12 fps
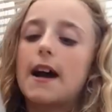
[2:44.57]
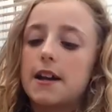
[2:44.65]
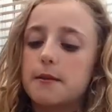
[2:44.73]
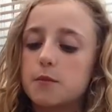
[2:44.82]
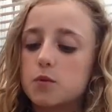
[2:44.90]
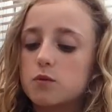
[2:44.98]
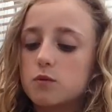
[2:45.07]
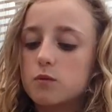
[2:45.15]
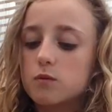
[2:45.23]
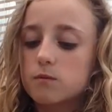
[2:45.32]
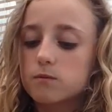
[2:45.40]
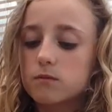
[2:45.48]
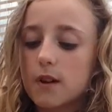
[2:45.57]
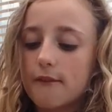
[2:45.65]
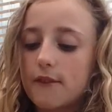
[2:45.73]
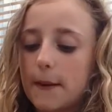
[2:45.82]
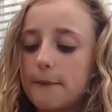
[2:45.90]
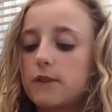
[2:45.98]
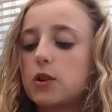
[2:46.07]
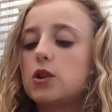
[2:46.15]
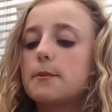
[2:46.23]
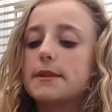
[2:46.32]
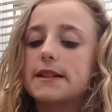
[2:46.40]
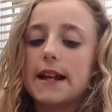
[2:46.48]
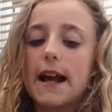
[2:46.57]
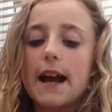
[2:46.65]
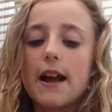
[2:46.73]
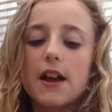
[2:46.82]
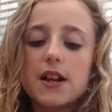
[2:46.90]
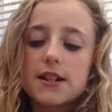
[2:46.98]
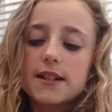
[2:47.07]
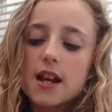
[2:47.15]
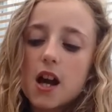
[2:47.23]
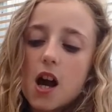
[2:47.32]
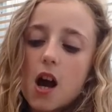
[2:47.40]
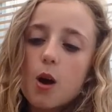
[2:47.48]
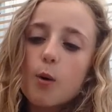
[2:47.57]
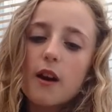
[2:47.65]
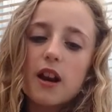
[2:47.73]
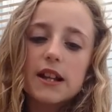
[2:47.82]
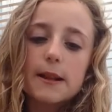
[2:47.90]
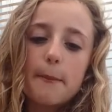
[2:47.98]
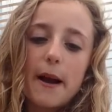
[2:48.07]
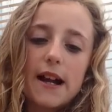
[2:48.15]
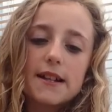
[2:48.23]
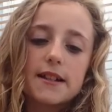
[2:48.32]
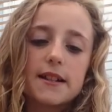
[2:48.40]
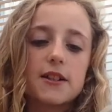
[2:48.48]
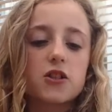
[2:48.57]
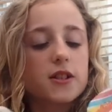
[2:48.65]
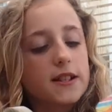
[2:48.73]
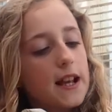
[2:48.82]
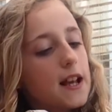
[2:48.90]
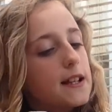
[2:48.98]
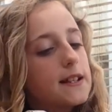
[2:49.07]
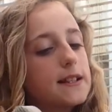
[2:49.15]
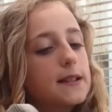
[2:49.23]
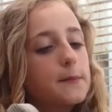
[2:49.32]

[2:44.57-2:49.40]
animal flip-flops and quite like the pattern it just says